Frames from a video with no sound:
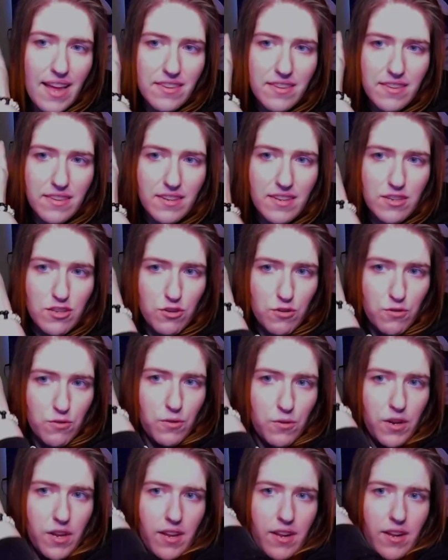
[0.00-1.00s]
these two
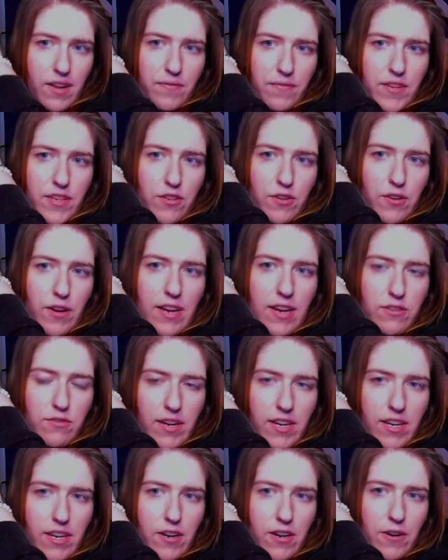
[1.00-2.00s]
guys right
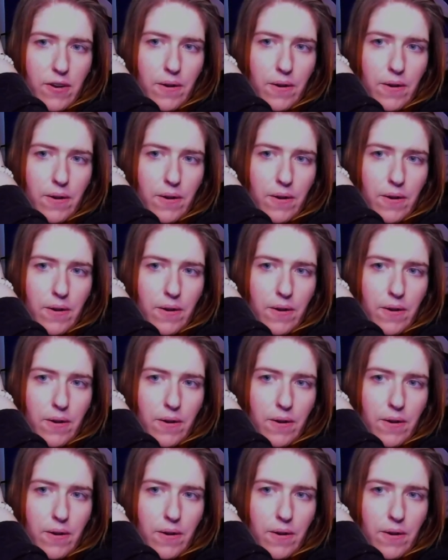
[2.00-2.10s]
here,